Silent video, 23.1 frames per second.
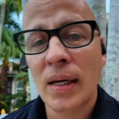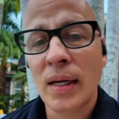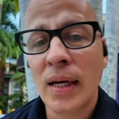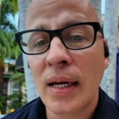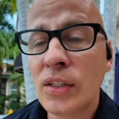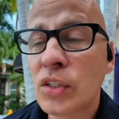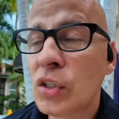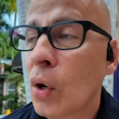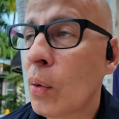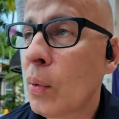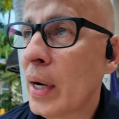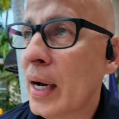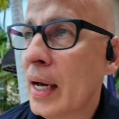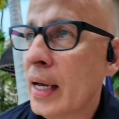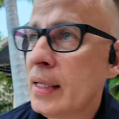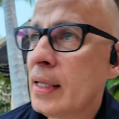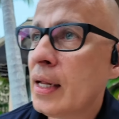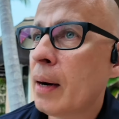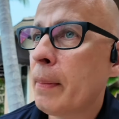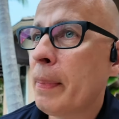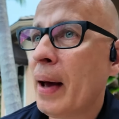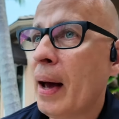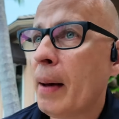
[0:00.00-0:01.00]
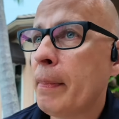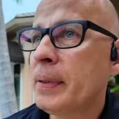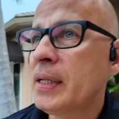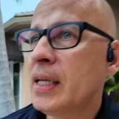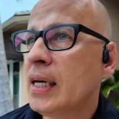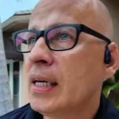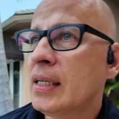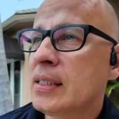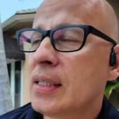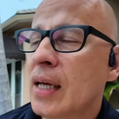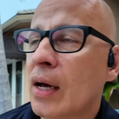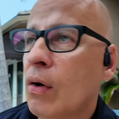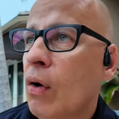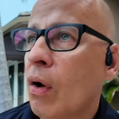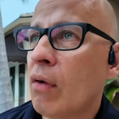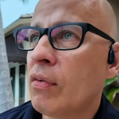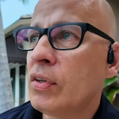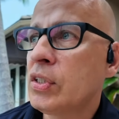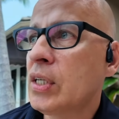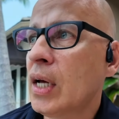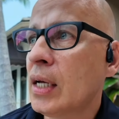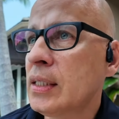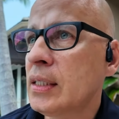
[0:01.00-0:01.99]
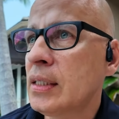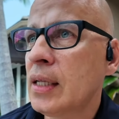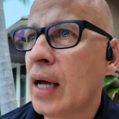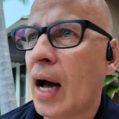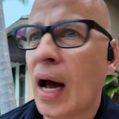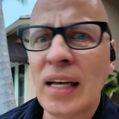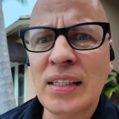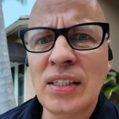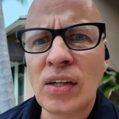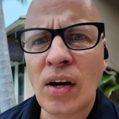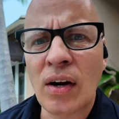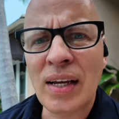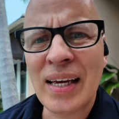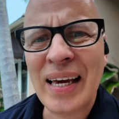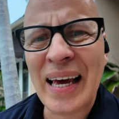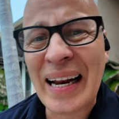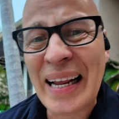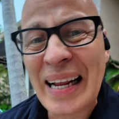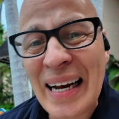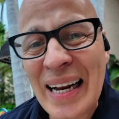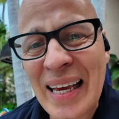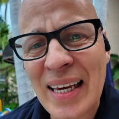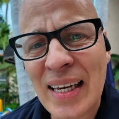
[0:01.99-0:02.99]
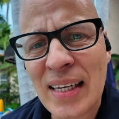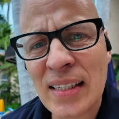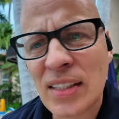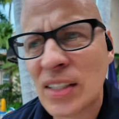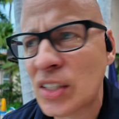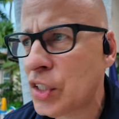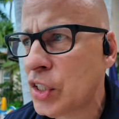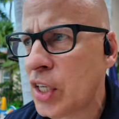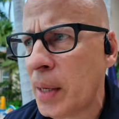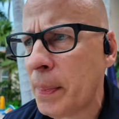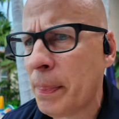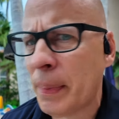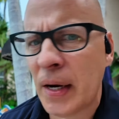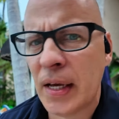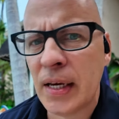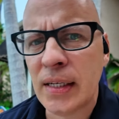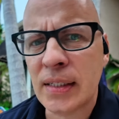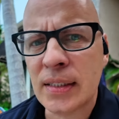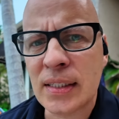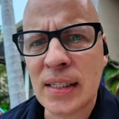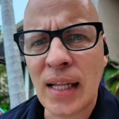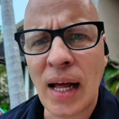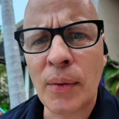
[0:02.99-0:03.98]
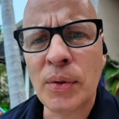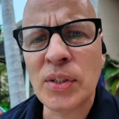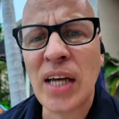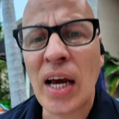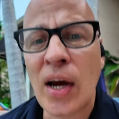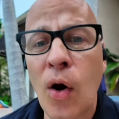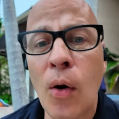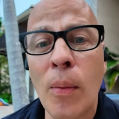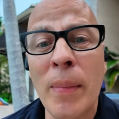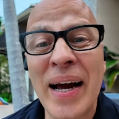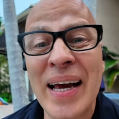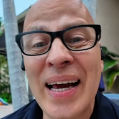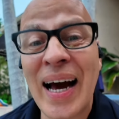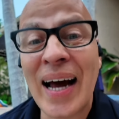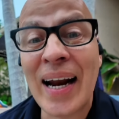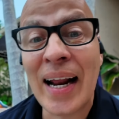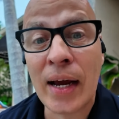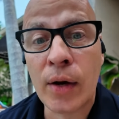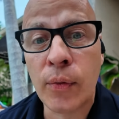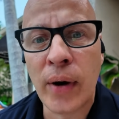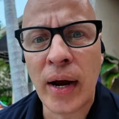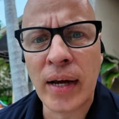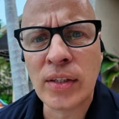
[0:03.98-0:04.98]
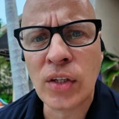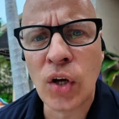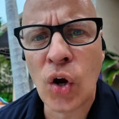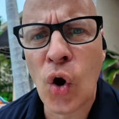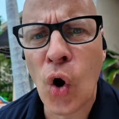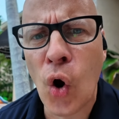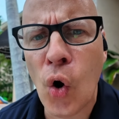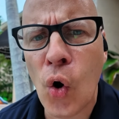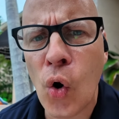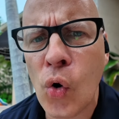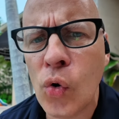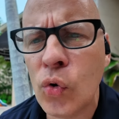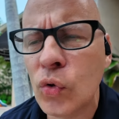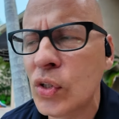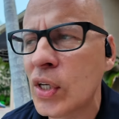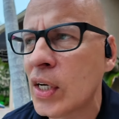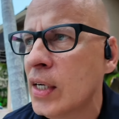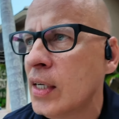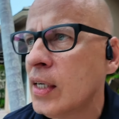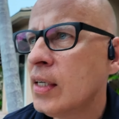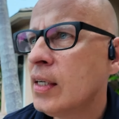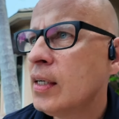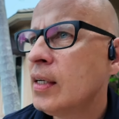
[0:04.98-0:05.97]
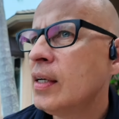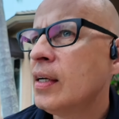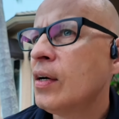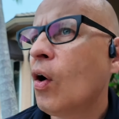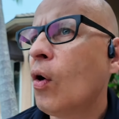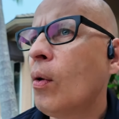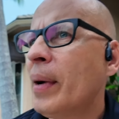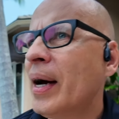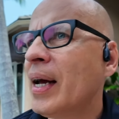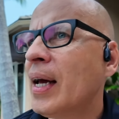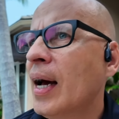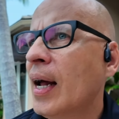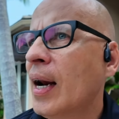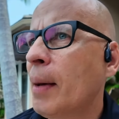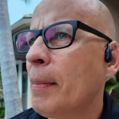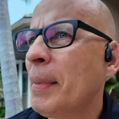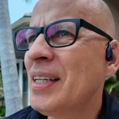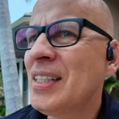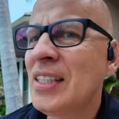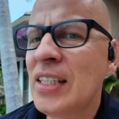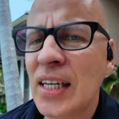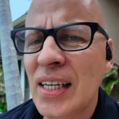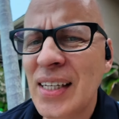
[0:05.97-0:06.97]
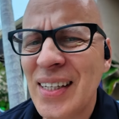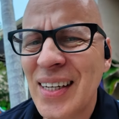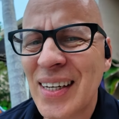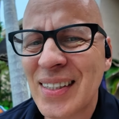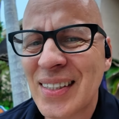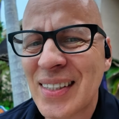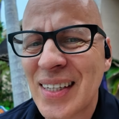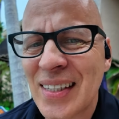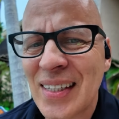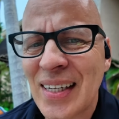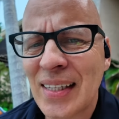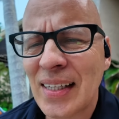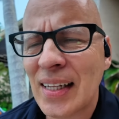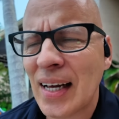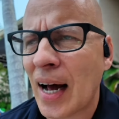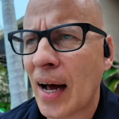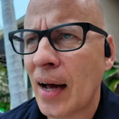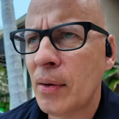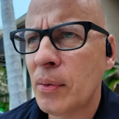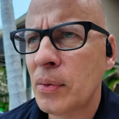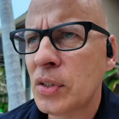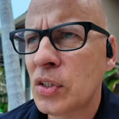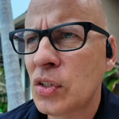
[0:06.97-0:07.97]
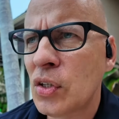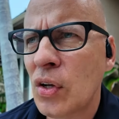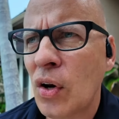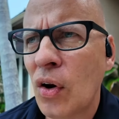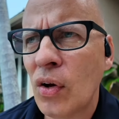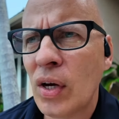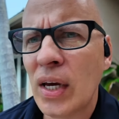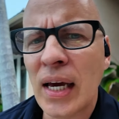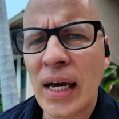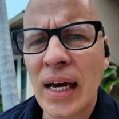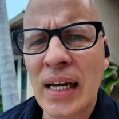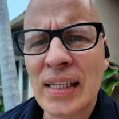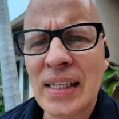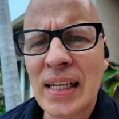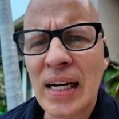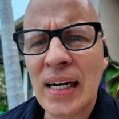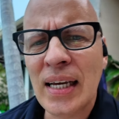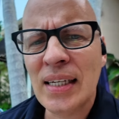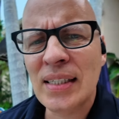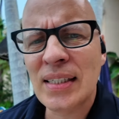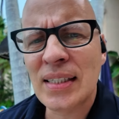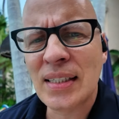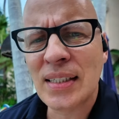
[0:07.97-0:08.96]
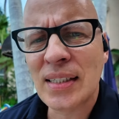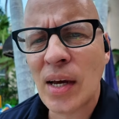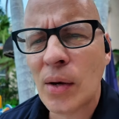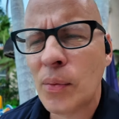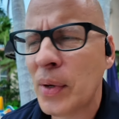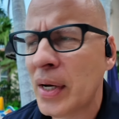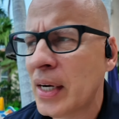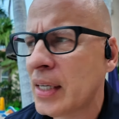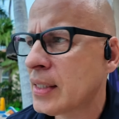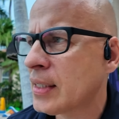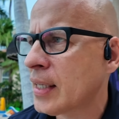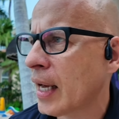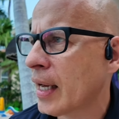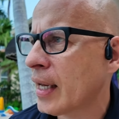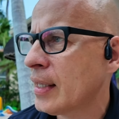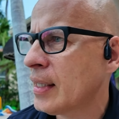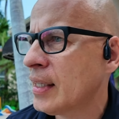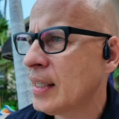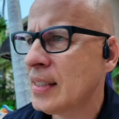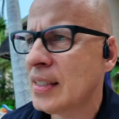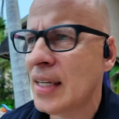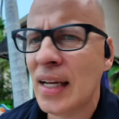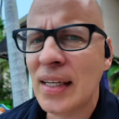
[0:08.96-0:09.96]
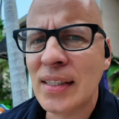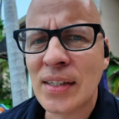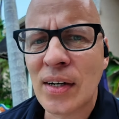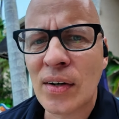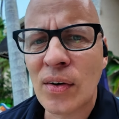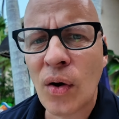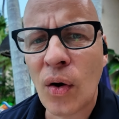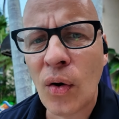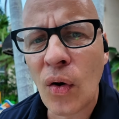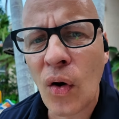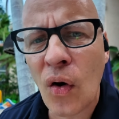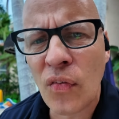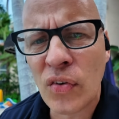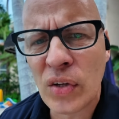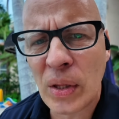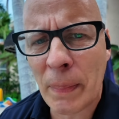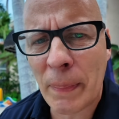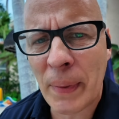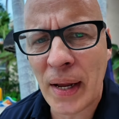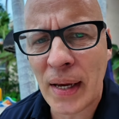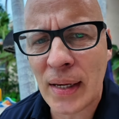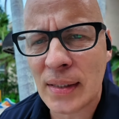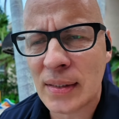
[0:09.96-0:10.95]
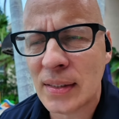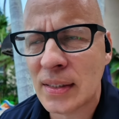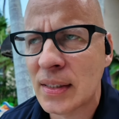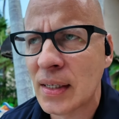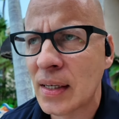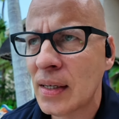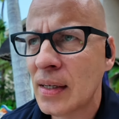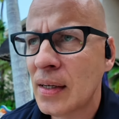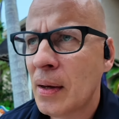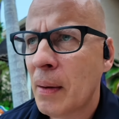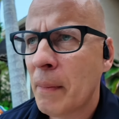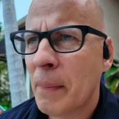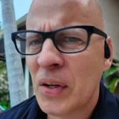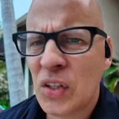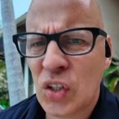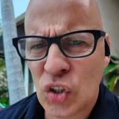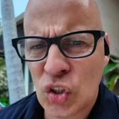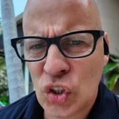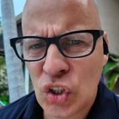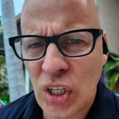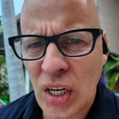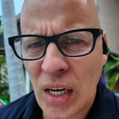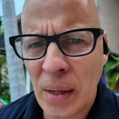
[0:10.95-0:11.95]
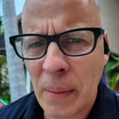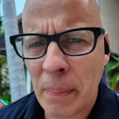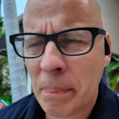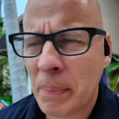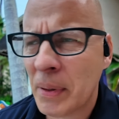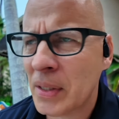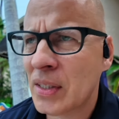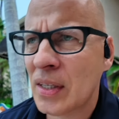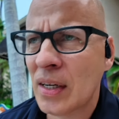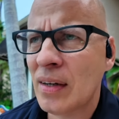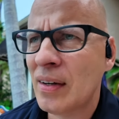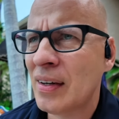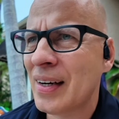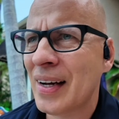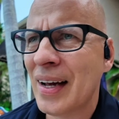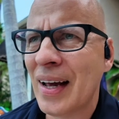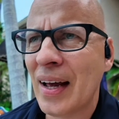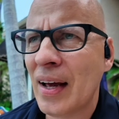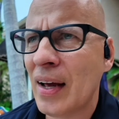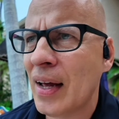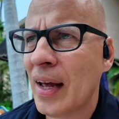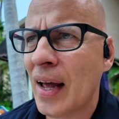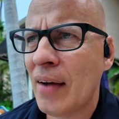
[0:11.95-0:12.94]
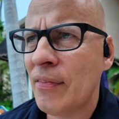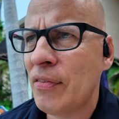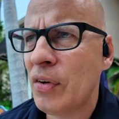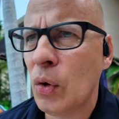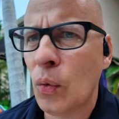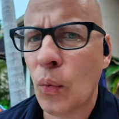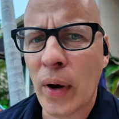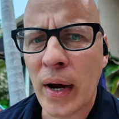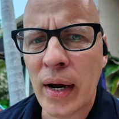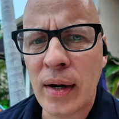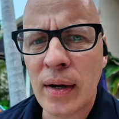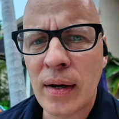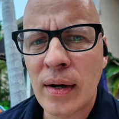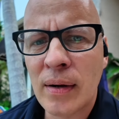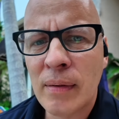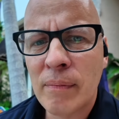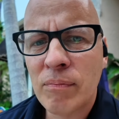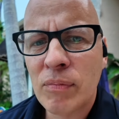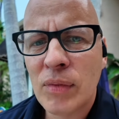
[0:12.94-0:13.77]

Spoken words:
And so what ended up happening is that all of a sudden I started getting leads, cheap leads. And I was like, oh my God, I cracked the code. Oh my God, I'm a genius. And then I was looking at the leads and saying, wait a second, these leads are all over the place, but they're cheap, but they're everywhere.